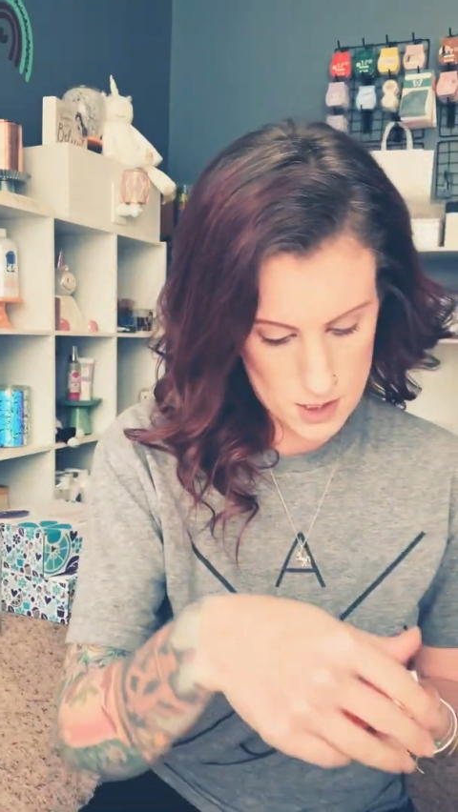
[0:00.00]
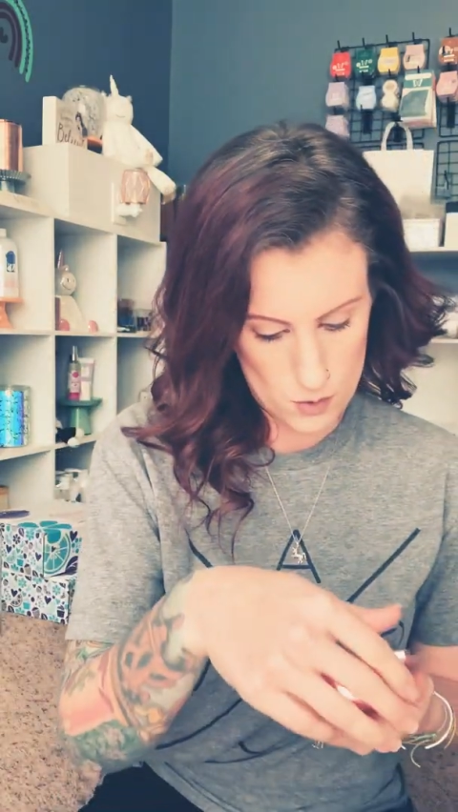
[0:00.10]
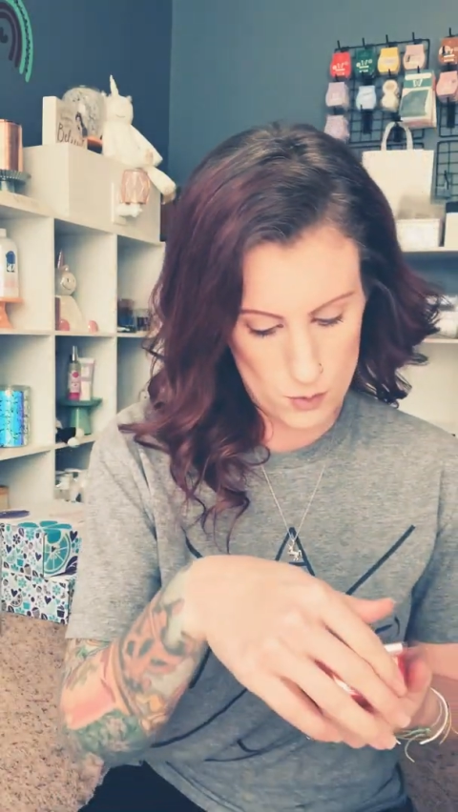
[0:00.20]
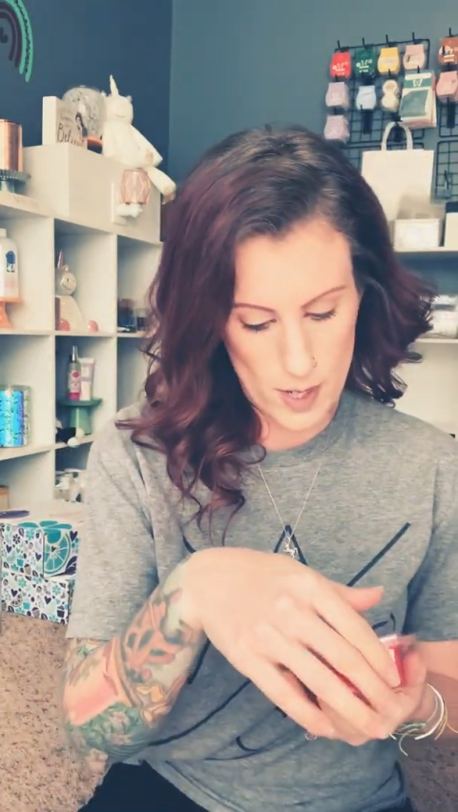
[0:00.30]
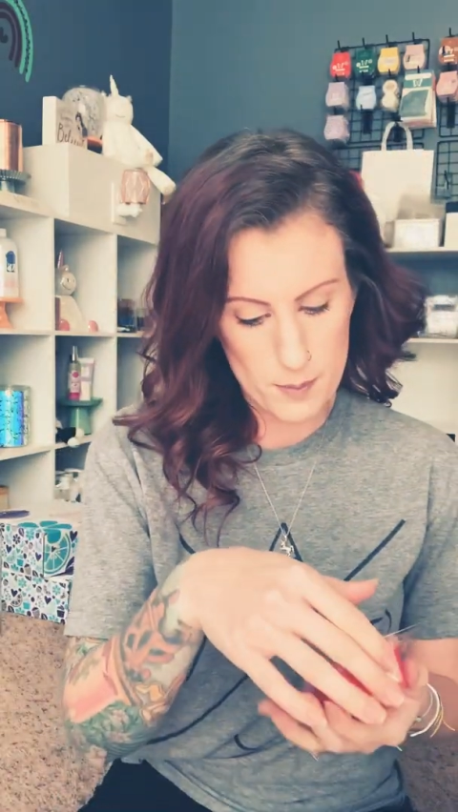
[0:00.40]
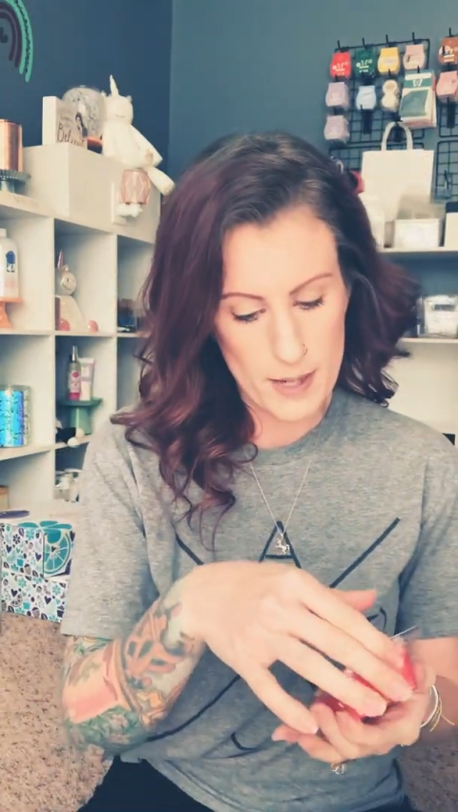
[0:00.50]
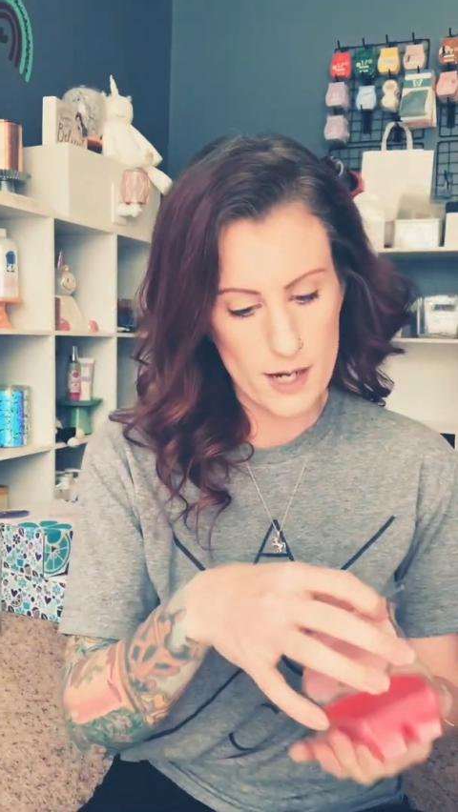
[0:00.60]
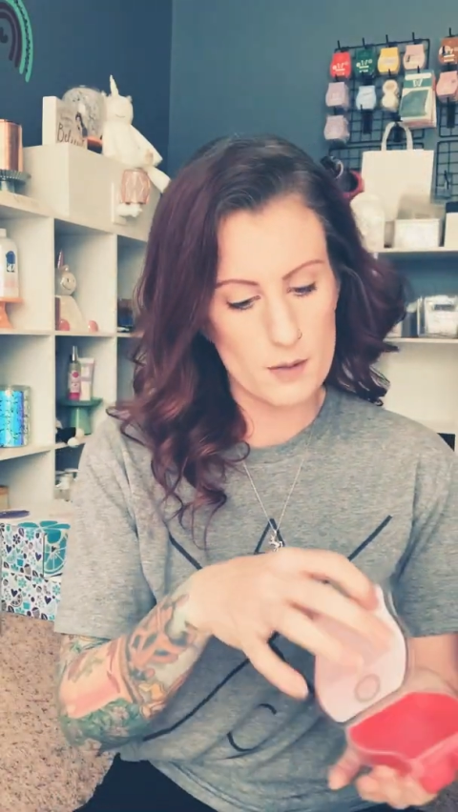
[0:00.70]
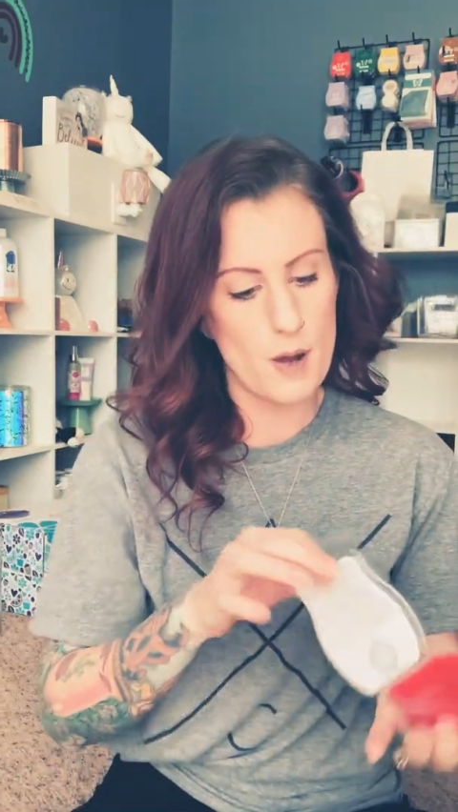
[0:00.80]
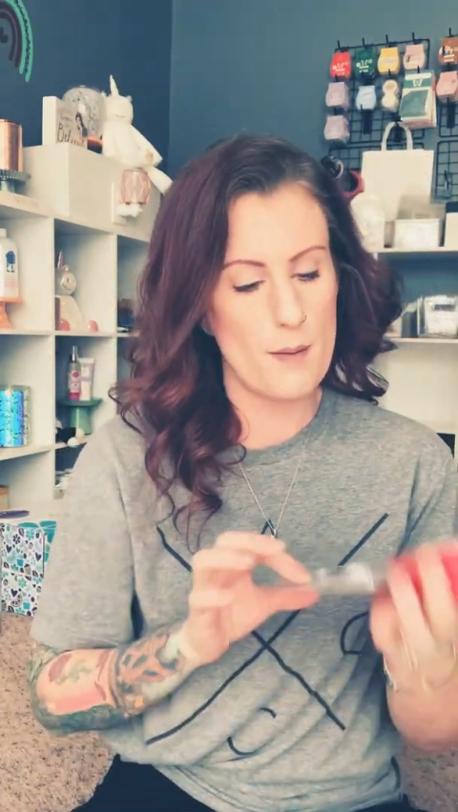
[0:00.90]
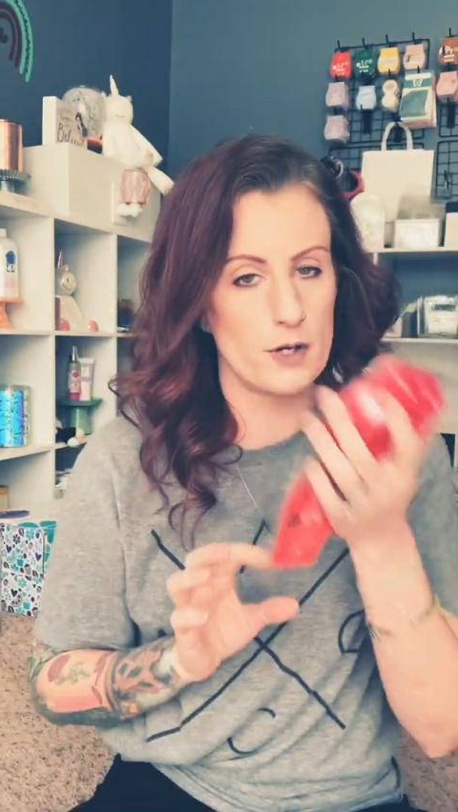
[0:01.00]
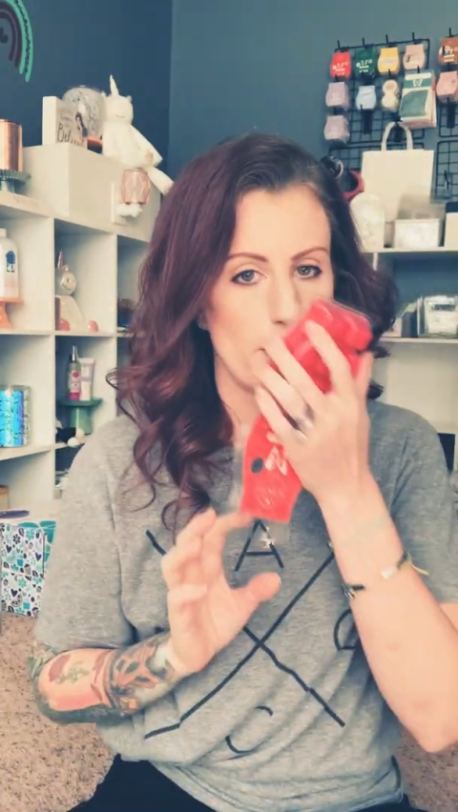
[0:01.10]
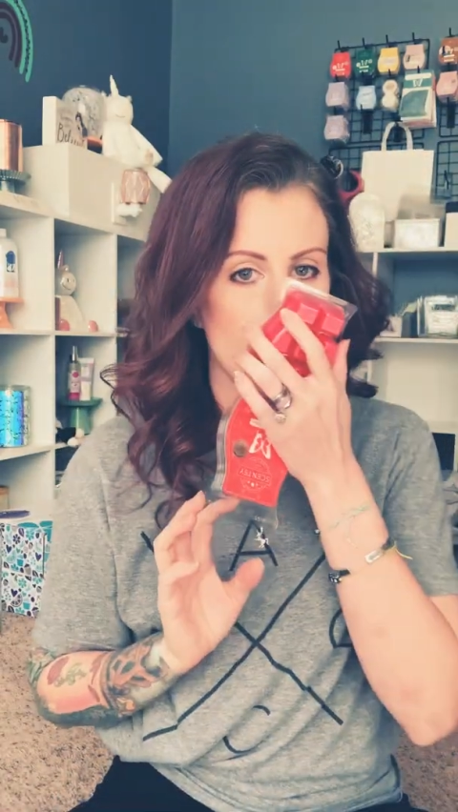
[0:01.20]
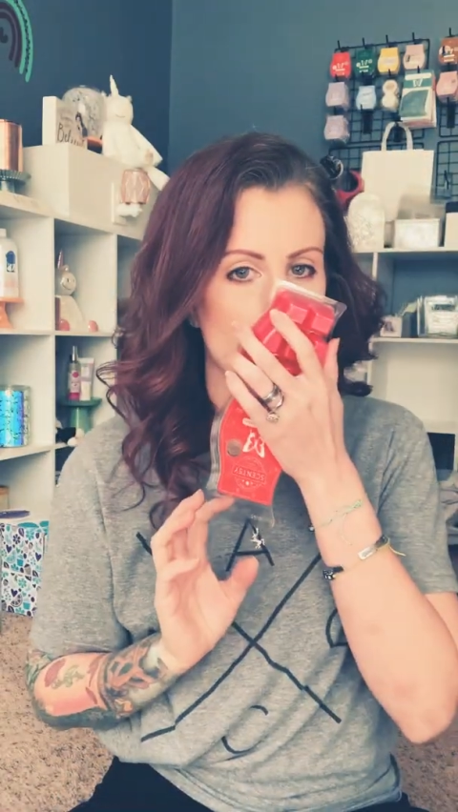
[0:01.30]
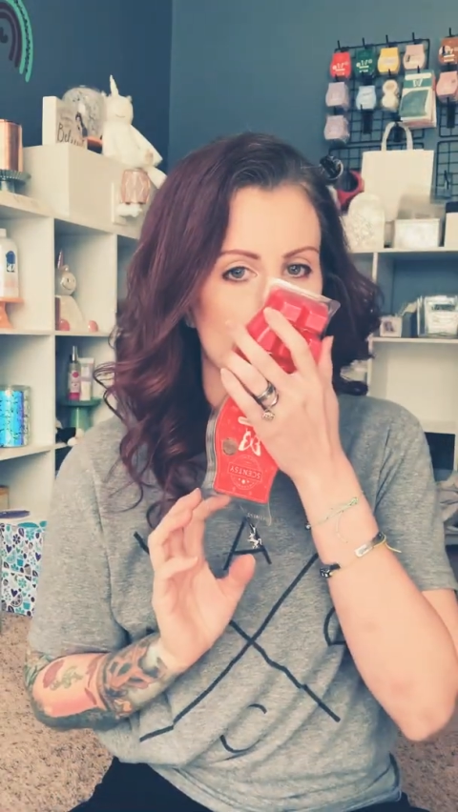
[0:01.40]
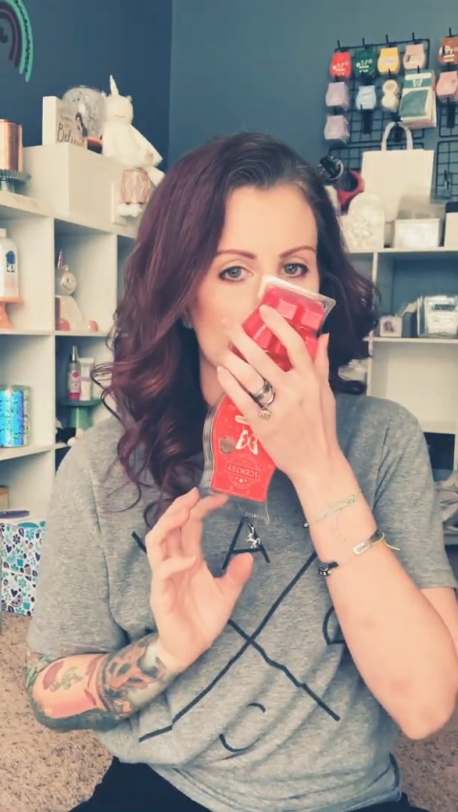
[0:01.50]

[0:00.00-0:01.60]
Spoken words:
red pear and pomegranate.